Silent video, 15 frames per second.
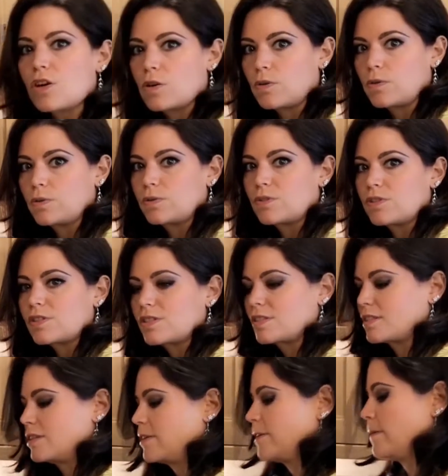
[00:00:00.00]

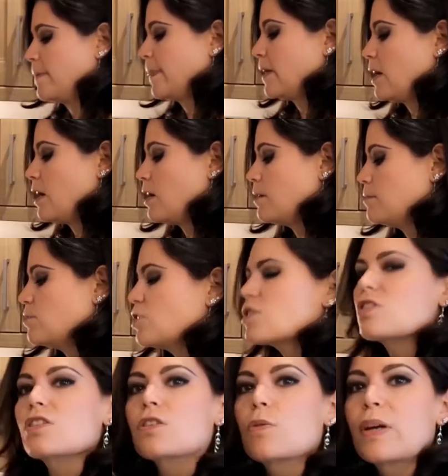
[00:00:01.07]
Oats.
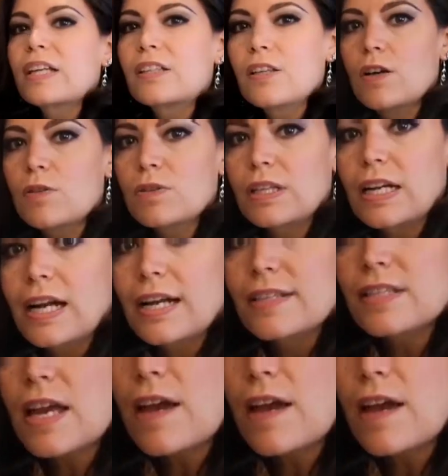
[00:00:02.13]
Just a quick note guys,